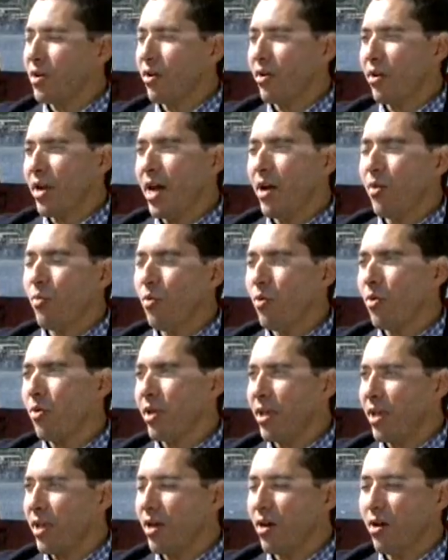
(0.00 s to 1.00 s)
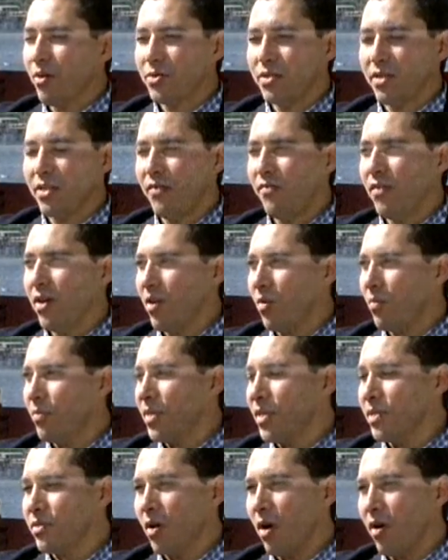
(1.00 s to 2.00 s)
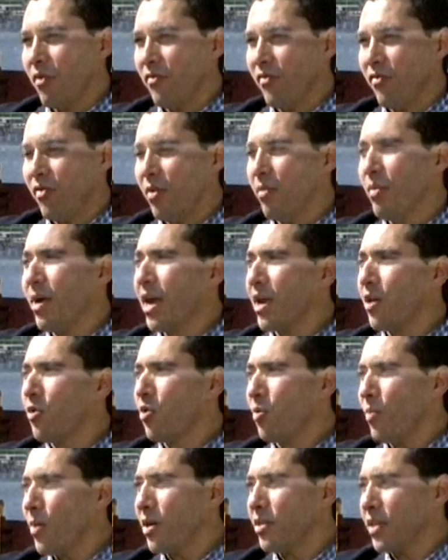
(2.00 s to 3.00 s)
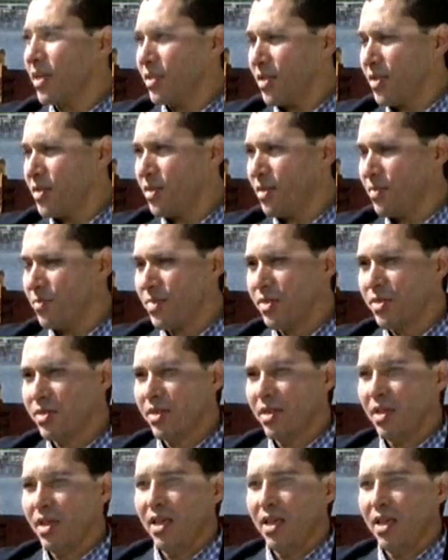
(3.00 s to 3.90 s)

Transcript: now working on the development of micro robotic systems.